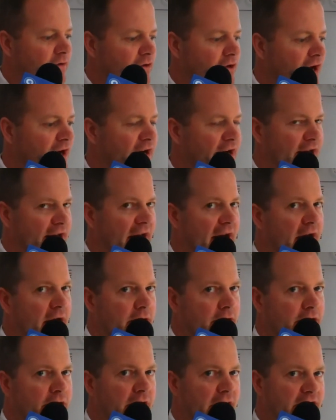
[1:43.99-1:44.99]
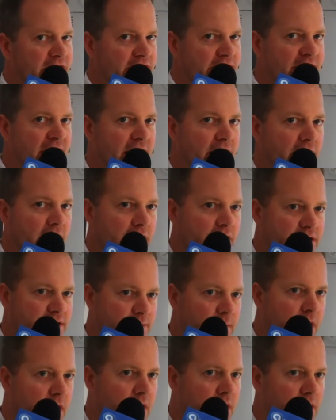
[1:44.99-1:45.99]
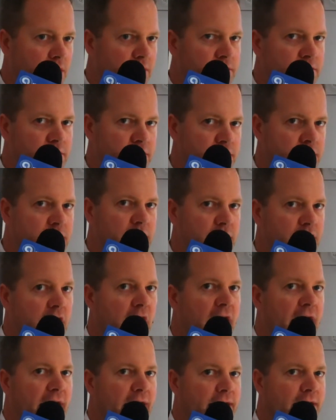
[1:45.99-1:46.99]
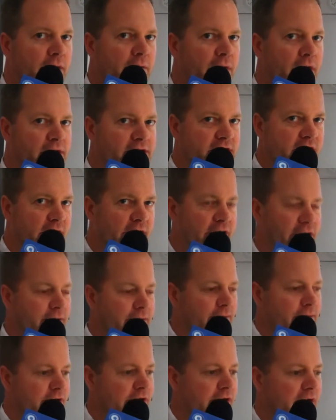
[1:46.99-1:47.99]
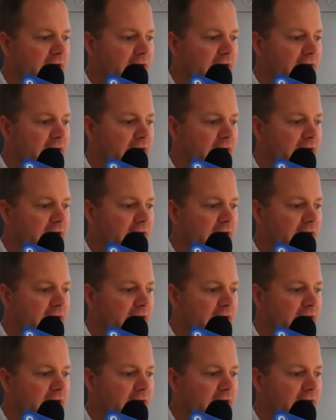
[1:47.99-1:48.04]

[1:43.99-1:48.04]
create an account, you actually download a small client that runs on your